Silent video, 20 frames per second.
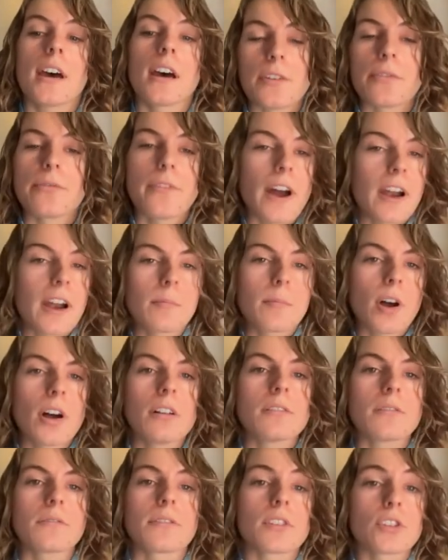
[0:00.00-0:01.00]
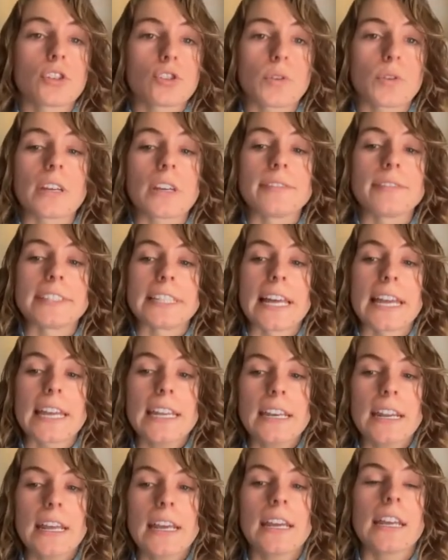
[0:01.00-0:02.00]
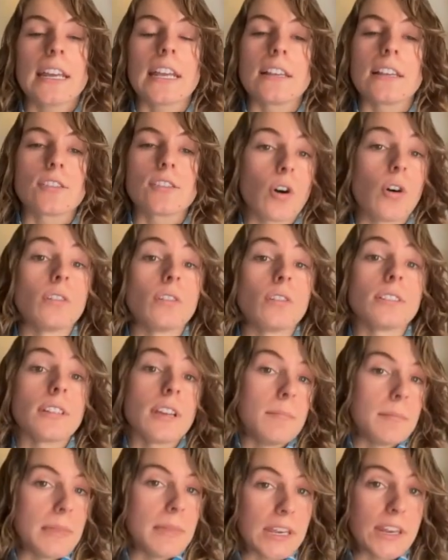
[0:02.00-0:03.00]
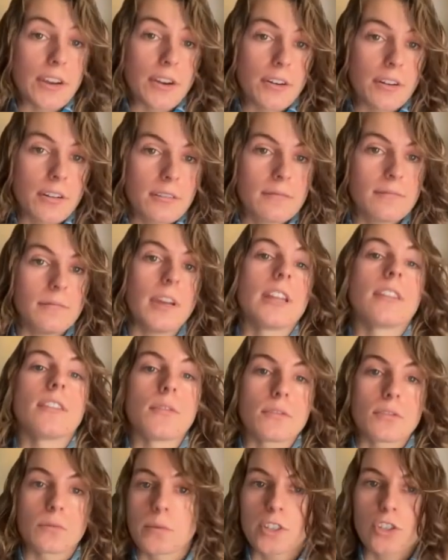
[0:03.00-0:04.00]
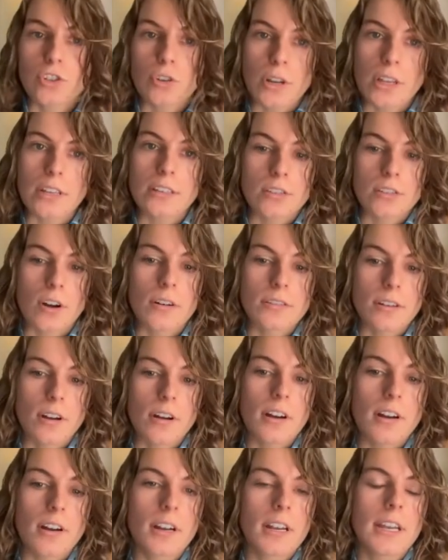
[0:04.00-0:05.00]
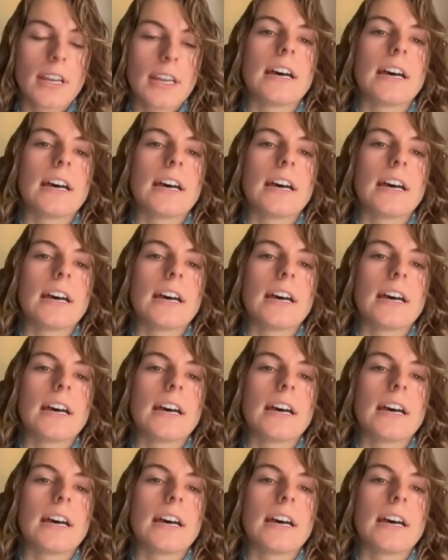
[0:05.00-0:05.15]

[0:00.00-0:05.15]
the fireball or the streak of light is called a meteor. And those are what shooting stars are.